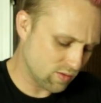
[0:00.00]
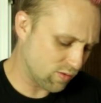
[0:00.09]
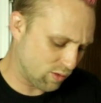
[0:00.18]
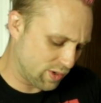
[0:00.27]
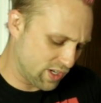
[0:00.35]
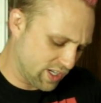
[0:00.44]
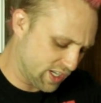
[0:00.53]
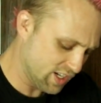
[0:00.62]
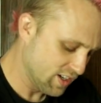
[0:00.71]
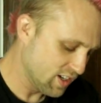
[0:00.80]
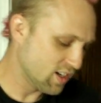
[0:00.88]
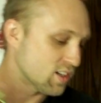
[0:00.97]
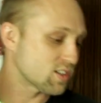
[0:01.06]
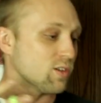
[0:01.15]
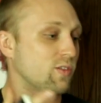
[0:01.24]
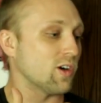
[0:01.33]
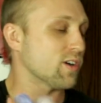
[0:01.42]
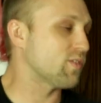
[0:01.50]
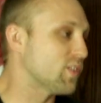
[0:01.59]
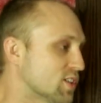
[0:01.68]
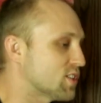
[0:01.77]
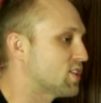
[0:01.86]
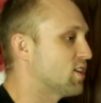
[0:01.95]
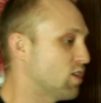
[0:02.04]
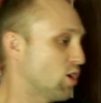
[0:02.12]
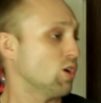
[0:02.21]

For me, so far it feels